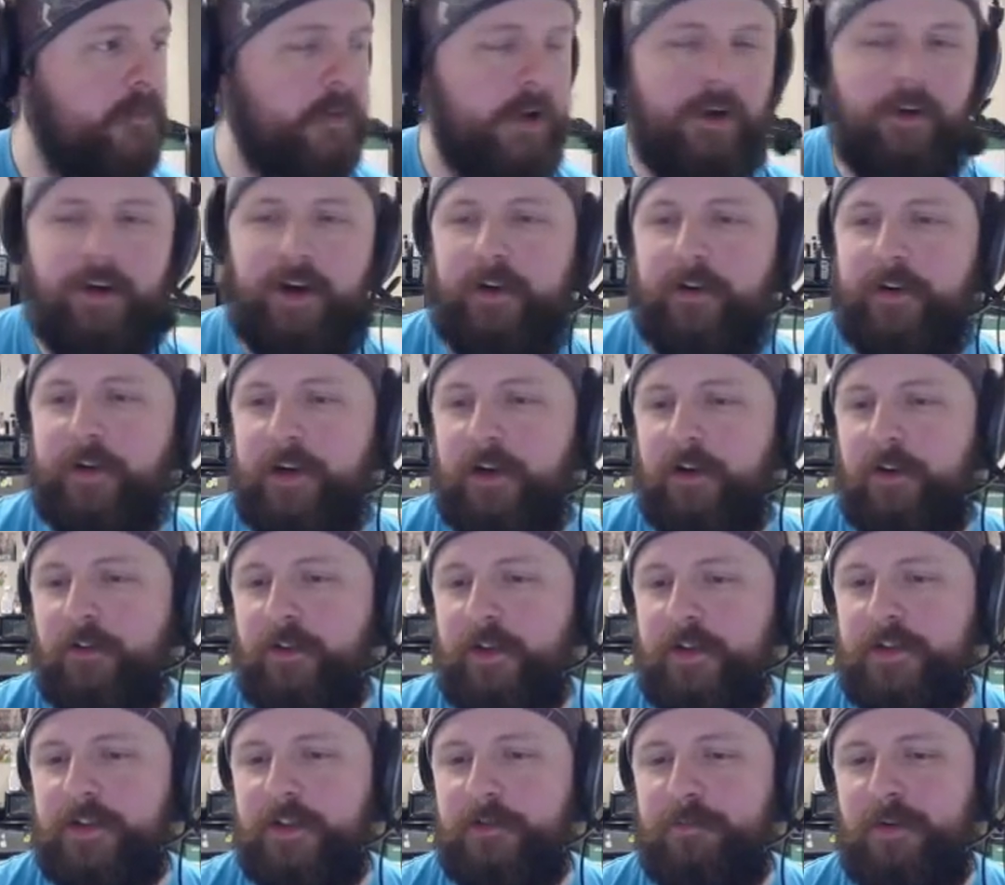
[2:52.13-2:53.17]
All right, here we go.
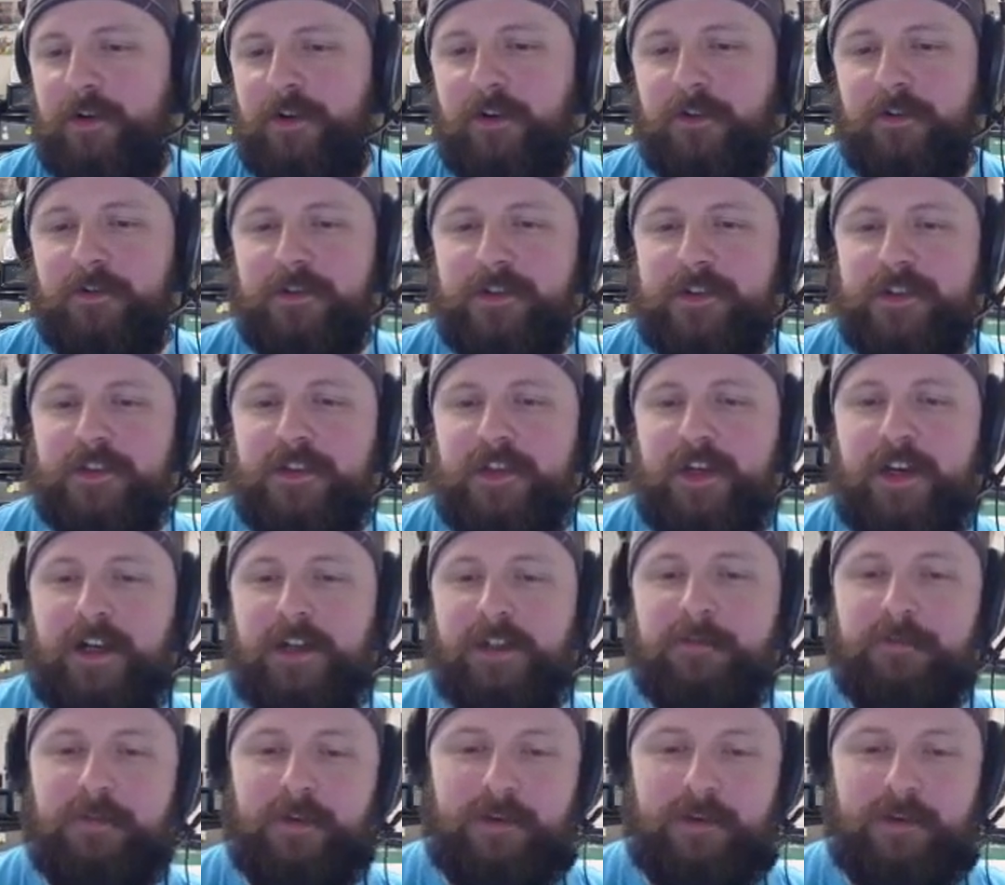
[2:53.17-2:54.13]
That's a good pose. Kind of like the